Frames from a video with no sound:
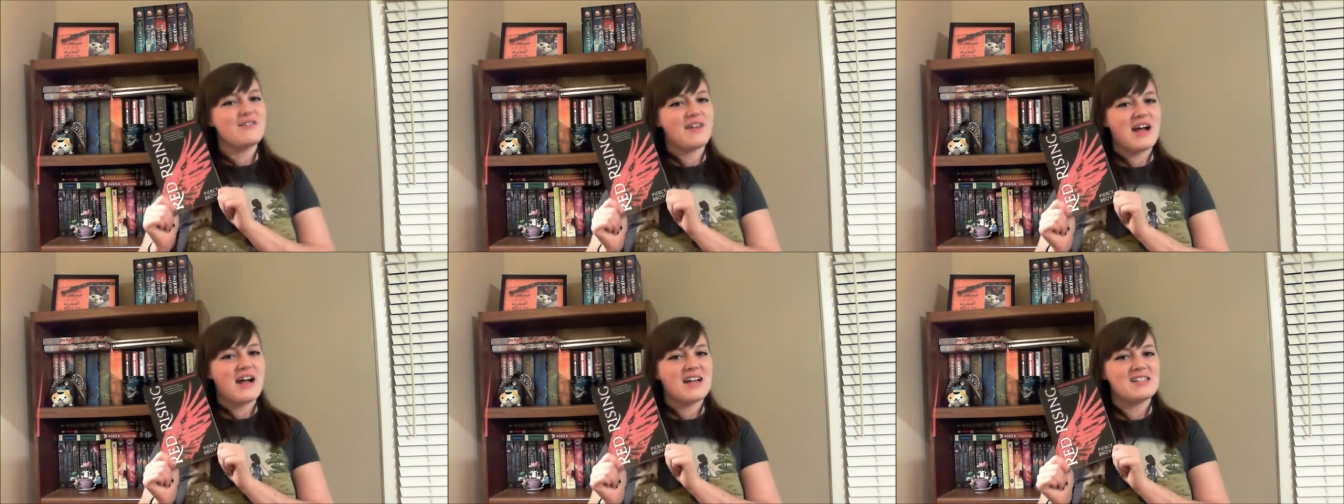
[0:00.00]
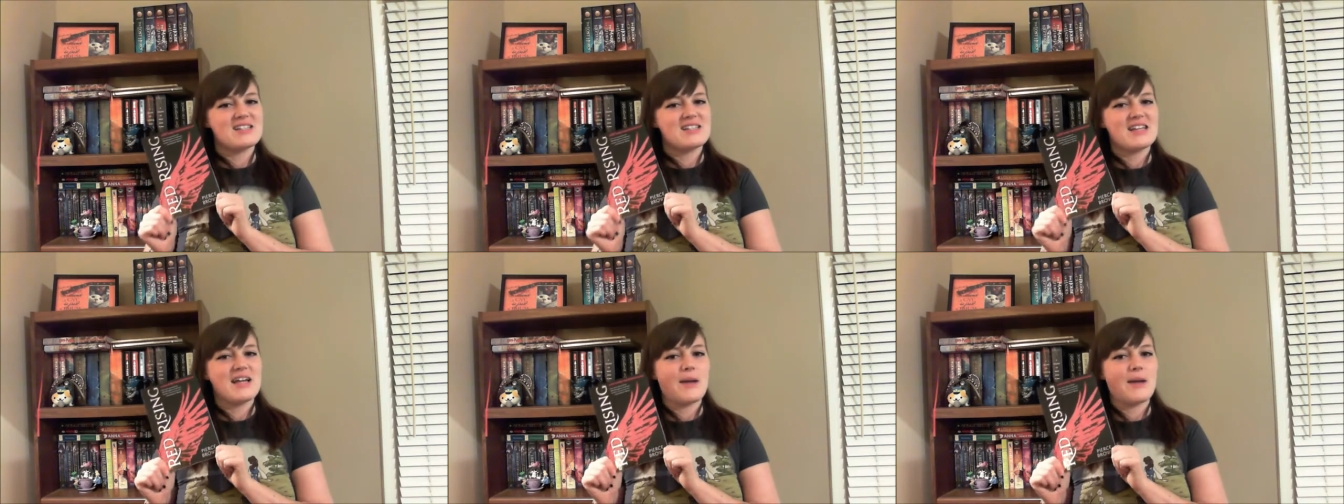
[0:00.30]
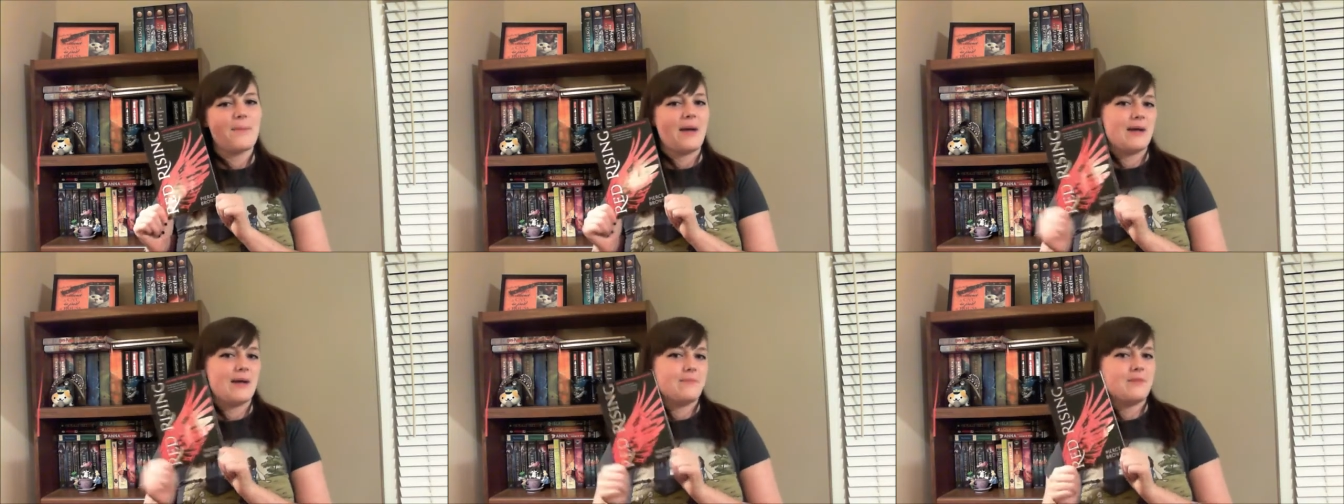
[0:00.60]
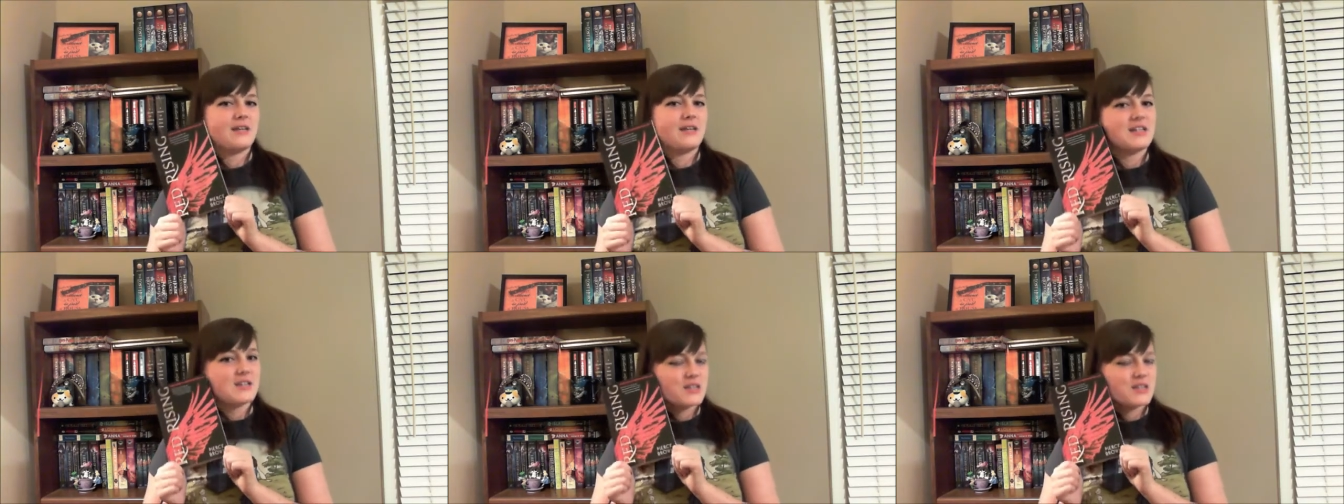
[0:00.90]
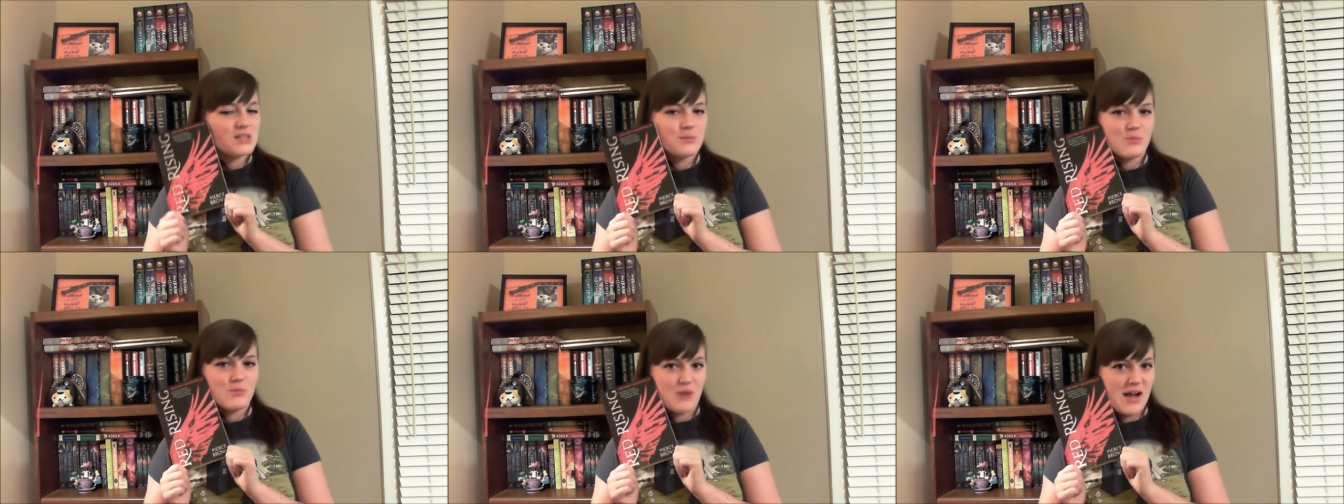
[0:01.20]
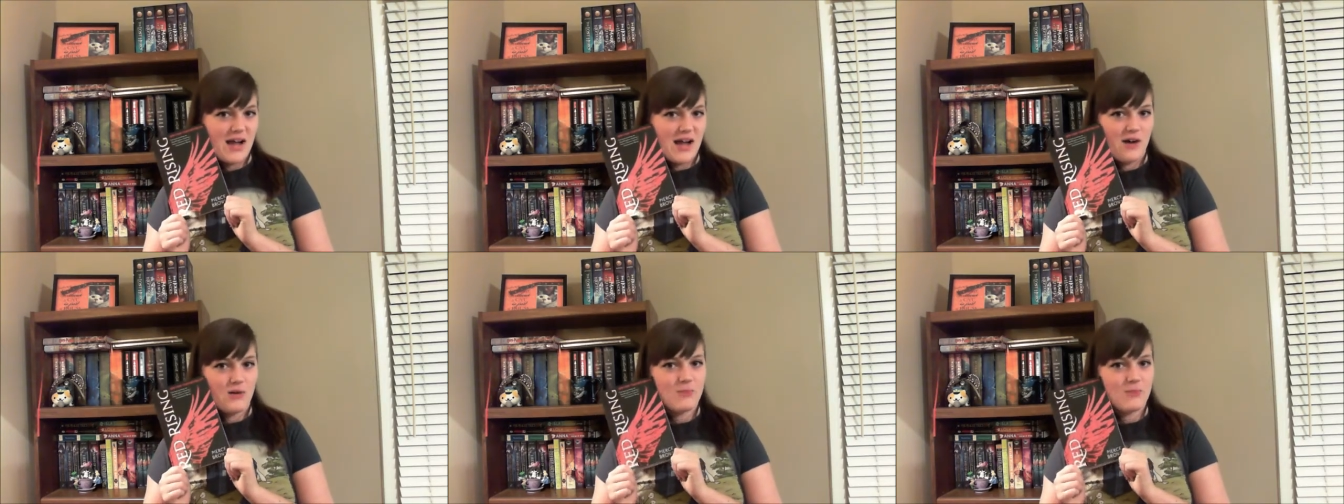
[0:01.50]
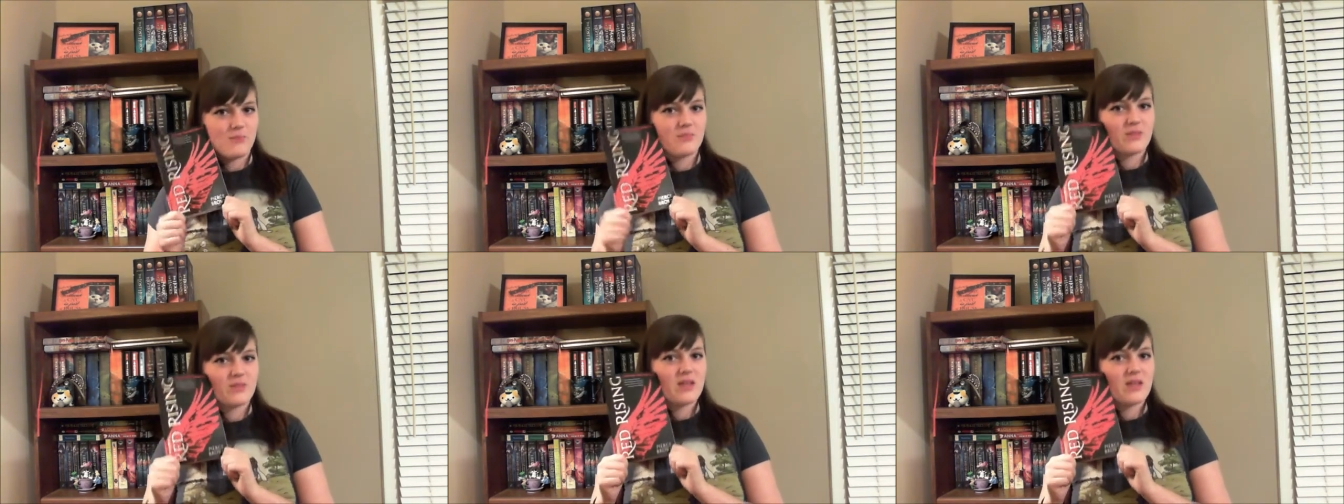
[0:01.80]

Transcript: Rising by Pierce Brown.